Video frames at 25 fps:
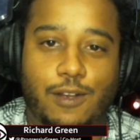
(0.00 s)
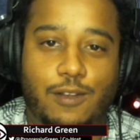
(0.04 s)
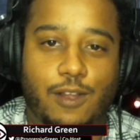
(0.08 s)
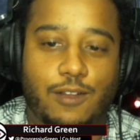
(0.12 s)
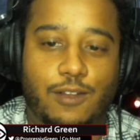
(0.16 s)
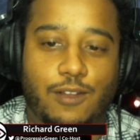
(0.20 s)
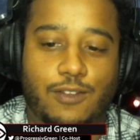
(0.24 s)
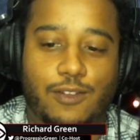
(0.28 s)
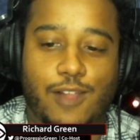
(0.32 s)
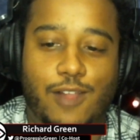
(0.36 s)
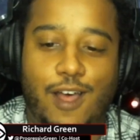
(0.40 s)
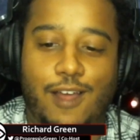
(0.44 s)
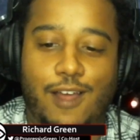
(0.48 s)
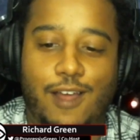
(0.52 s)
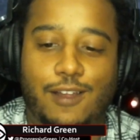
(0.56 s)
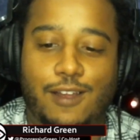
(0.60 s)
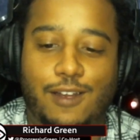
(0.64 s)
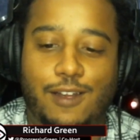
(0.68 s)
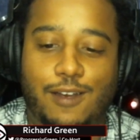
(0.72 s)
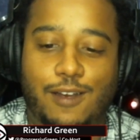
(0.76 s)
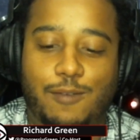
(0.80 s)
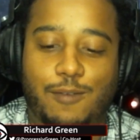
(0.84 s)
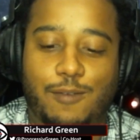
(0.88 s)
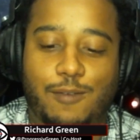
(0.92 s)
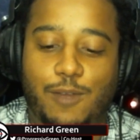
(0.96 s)
It's a lot,
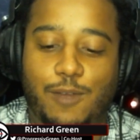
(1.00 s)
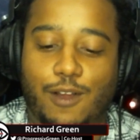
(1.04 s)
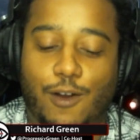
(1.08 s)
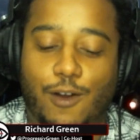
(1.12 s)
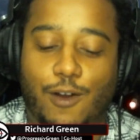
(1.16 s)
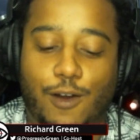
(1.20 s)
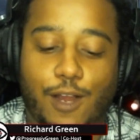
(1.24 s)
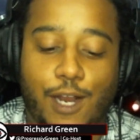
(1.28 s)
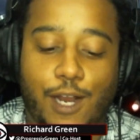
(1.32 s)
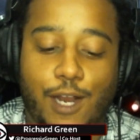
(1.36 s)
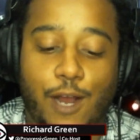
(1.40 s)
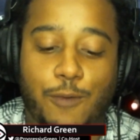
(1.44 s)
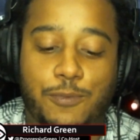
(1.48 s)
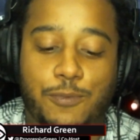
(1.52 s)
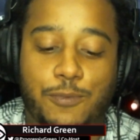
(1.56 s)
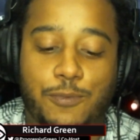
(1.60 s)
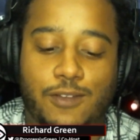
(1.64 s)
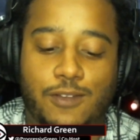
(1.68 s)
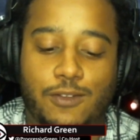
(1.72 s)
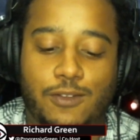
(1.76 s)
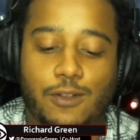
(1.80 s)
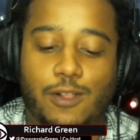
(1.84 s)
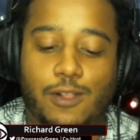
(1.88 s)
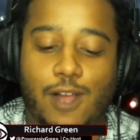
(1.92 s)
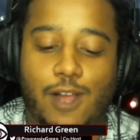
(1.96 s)
and it helps
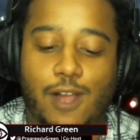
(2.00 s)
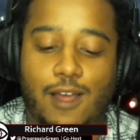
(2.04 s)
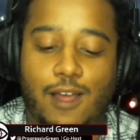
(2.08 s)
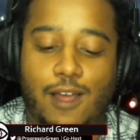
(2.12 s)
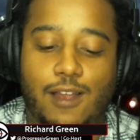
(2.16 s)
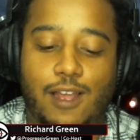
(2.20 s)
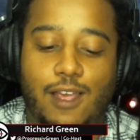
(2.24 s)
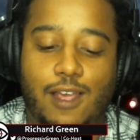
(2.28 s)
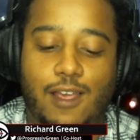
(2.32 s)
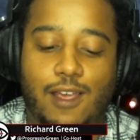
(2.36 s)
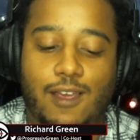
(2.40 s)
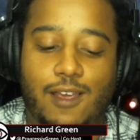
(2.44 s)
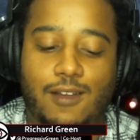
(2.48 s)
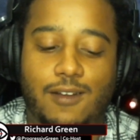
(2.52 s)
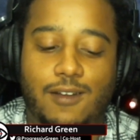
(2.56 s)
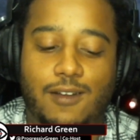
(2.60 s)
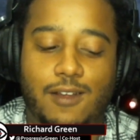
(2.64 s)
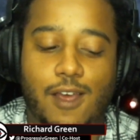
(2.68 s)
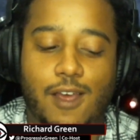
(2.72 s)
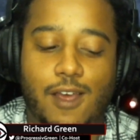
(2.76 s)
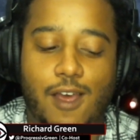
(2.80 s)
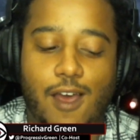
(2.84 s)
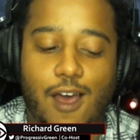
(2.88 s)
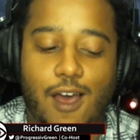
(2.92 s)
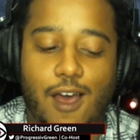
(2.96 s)
out a lot. And
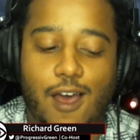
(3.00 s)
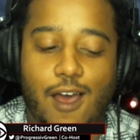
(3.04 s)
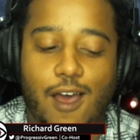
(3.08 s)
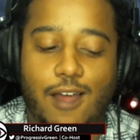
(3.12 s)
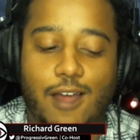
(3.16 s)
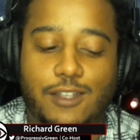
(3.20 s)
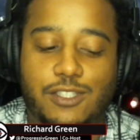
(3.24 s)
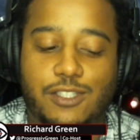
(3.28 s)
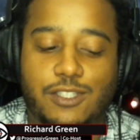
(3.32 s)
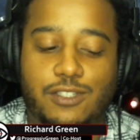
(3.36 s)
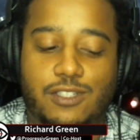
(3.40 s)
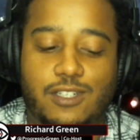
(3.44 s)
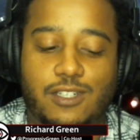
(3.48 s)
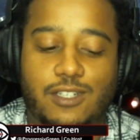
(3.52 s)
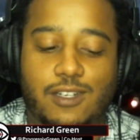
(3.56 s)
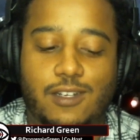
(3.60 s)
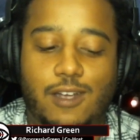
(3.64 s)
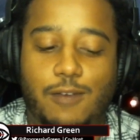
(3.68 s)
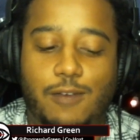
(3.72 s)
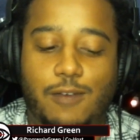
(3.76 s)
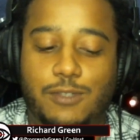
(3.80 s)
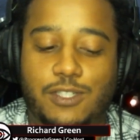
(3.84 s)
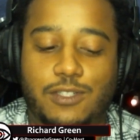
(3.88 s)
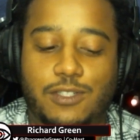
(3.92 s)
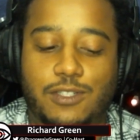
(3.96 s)
I
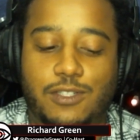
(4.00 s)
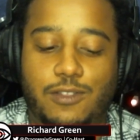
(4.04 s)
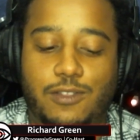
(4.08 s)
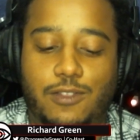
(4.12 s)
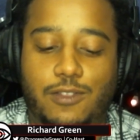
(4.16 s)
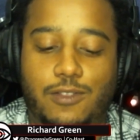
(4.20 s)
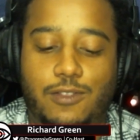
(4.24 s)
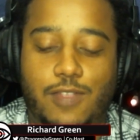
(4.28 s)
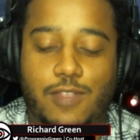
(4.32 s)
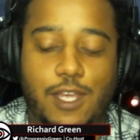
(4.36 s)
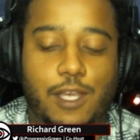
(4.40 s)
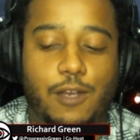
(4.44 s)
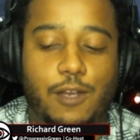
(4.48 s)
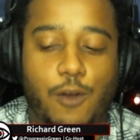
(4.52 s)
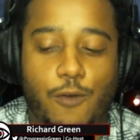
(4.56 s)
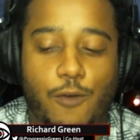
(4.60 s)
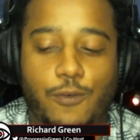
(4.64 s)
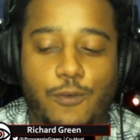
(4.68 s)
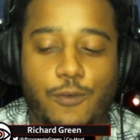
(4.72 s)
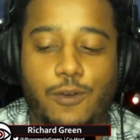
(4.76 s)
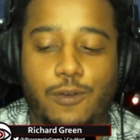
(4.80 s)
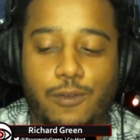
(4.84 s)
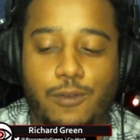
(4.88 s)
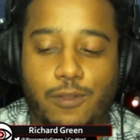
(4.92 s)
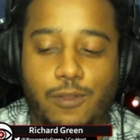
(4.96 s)
was just thinking
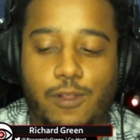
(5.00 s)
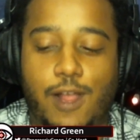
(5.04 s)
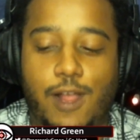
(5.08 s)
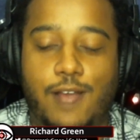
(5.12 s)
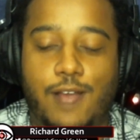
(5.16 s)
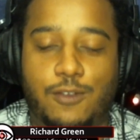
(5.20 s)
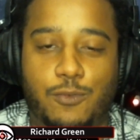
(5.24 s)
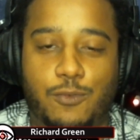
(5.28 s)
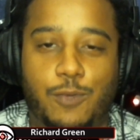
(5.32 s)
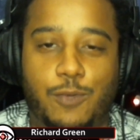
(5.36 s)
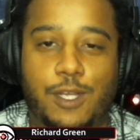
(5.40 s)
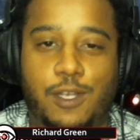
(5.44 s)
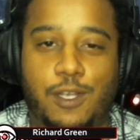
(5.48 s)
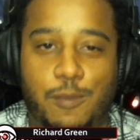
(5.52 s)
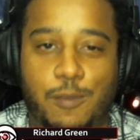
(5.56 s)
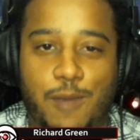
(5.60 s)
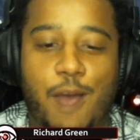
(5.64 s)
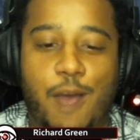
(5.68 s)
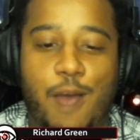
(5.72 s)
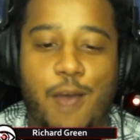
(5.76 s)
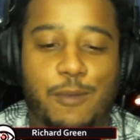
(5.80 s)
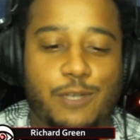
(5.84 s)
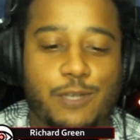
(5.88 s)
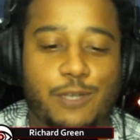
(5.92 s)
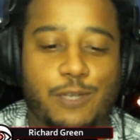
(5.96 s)
over the last week about
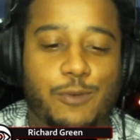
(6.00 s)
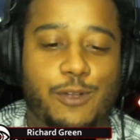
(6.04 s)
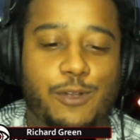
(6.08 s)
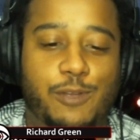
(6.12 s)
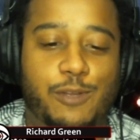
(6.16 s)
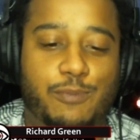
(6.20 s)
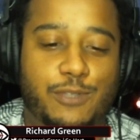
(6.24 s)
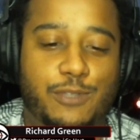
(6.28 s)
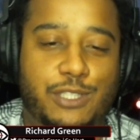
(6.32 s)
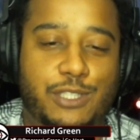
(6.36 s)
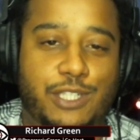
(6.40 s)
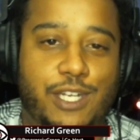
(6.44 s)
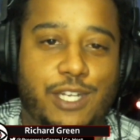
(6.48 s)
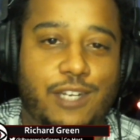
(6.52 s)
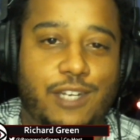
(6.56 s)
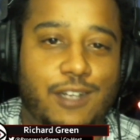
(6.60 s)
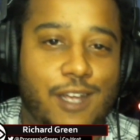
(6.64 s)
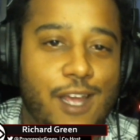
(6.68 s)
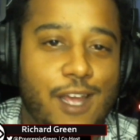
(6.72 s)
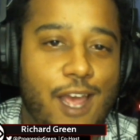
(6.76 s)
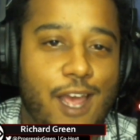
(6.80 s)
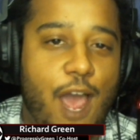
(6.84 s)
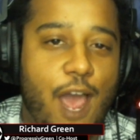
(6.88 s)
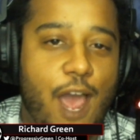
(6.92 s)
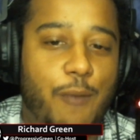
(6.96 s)
how much I really appreciate
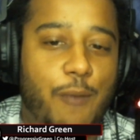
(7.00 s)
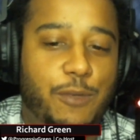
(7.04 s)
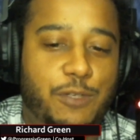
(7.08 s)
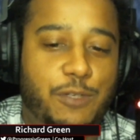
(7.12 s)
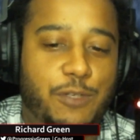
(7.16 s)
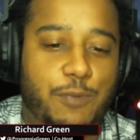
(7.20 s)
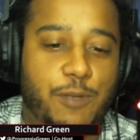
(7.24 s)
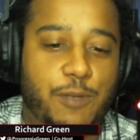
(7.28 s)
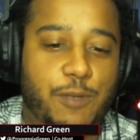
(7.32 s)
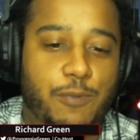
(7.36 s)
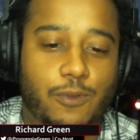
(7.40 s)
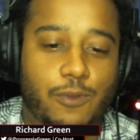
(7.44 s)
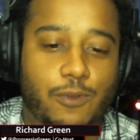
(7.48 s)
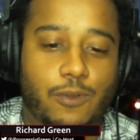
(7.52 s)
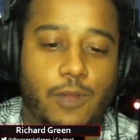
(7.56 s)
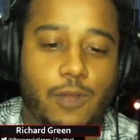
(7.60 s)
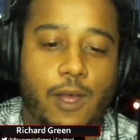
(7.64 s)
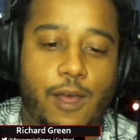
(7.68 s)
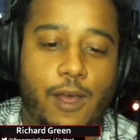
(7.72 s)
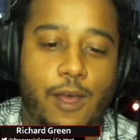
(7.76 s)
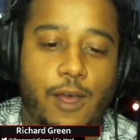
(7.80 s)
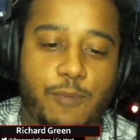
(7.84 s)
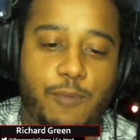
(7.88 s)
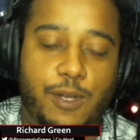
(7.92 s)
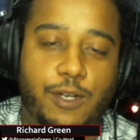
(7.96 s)
how much people
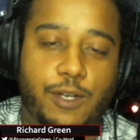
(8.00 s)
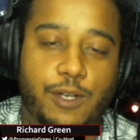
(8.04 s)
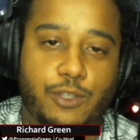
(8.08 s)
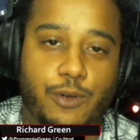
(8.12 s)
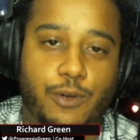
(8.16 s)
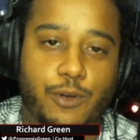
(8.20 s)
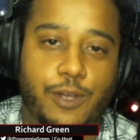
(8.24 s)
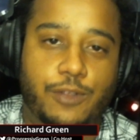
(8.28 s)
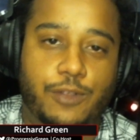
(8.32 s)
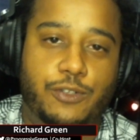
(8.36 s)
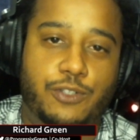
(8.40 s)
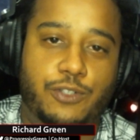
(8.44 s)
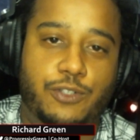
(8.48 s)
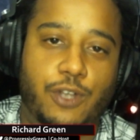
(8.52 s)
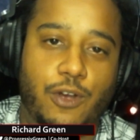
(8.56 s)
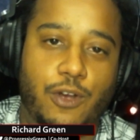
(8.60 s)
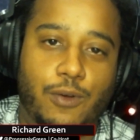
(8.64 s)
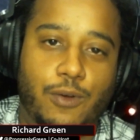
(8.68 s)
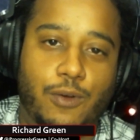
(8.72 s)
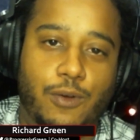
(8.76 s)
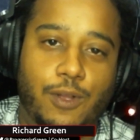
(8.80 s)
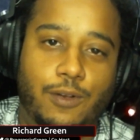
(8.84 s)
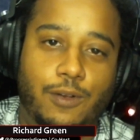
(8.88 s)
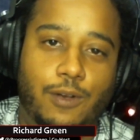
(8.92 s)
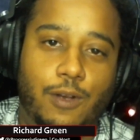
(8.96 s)
have been enjoying the show
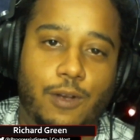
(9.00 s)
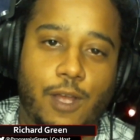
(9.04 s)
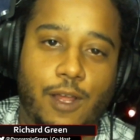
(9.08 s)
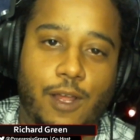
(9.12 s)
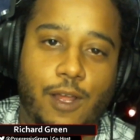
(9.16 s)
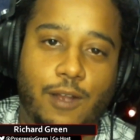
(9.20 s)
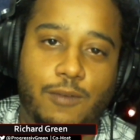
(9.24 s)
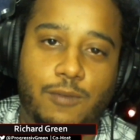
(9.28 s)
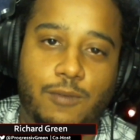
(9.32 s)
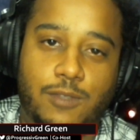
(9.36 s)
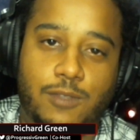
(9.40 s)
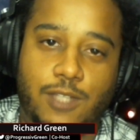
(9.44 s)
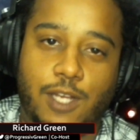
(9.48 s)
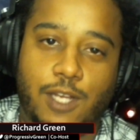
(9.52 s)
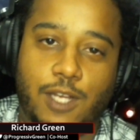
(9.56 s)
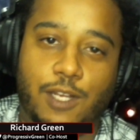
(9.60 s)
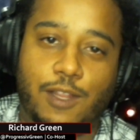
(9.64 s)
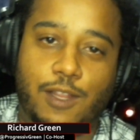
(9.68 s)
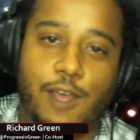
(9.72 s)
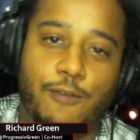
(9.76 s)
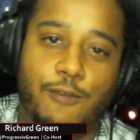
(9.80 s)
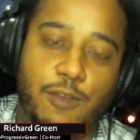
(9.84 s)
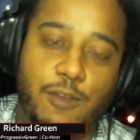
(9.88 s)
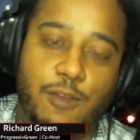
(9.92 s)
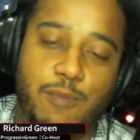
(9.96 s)
and sending
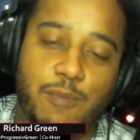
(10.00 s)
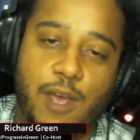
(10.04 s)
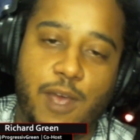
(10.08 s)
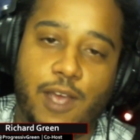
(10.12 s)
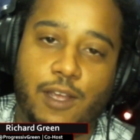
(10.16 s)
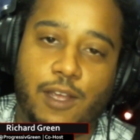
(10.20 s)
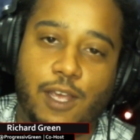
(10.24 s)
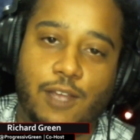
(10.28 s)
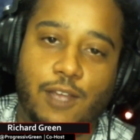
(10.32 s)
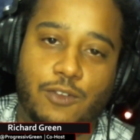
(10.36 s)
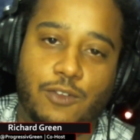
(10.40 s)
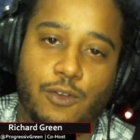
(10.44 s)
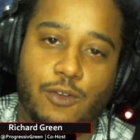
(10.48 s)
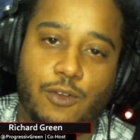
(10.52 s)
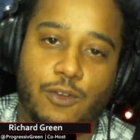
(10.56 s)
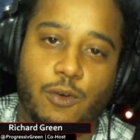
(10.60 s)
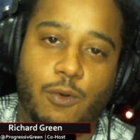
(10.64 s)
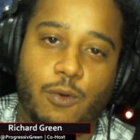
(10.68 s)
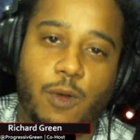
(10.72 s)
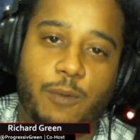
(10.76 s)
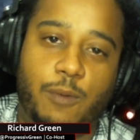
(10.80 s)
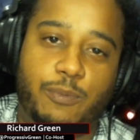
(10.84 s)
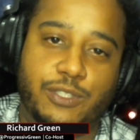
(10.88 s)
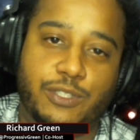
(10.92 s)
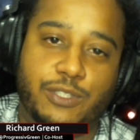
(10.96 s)
that feedback. And so
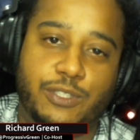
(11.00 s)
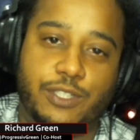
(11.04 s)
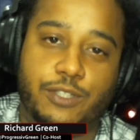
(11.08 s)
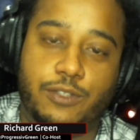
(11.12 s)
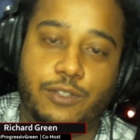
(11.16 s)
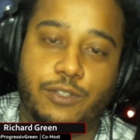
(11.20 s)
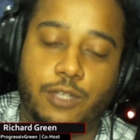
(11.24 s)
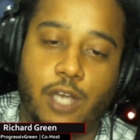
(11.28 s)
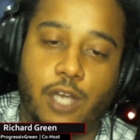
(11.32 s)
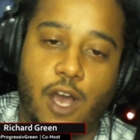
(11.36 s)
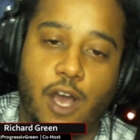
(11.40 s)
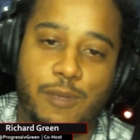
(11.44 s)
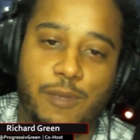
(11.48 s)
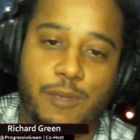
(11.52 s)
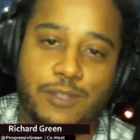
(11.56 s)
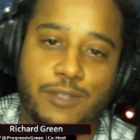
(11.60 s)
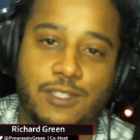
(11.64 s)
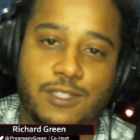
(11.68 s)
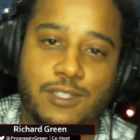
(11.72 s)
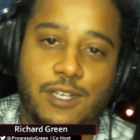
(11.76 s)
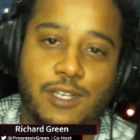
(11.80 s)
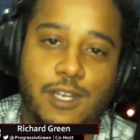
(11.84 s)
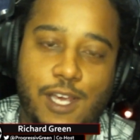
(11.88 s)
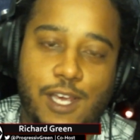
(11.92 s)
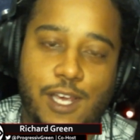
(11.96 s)
I appreciate the
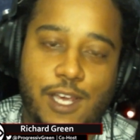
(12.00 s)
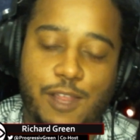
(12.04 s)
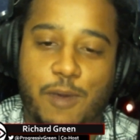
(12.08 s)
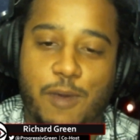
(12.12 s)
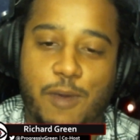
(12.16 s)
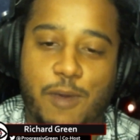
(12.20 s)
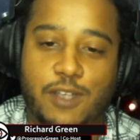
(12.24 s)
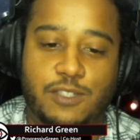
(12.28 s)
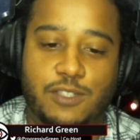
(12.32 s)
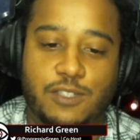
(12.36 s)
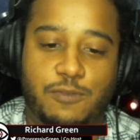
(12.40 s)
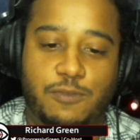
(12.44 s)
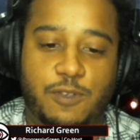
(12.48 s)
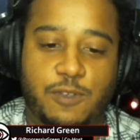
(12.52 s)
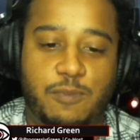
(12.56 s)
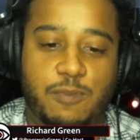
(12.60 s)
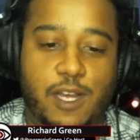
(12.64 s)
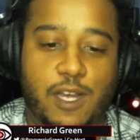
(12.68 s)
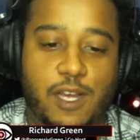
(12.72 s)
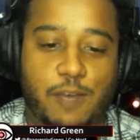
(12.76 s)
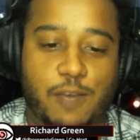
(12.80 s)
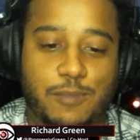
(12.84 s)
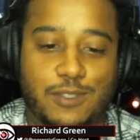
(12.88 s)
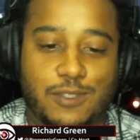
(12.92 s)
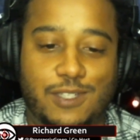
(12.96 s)
comments and the positive feedback
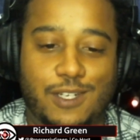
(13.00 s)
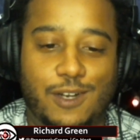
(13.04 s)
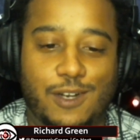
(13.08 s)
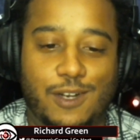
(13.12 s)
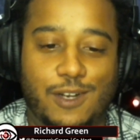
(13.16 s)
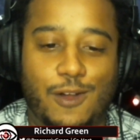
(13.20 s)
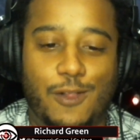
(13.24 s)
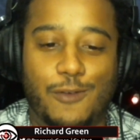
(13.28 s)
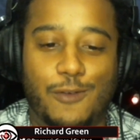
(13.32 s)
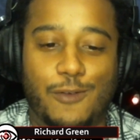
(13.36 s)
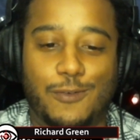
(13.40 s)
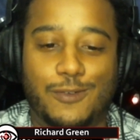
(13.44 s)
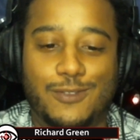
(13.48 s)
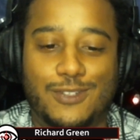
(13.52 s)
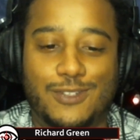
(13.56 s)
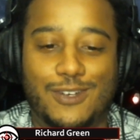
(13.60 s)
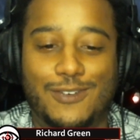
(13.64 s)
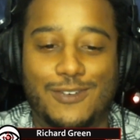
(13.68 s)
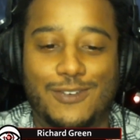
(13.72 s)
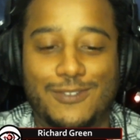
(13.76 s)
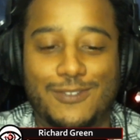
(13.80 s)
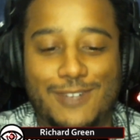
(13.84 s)
I've been seeing all over. So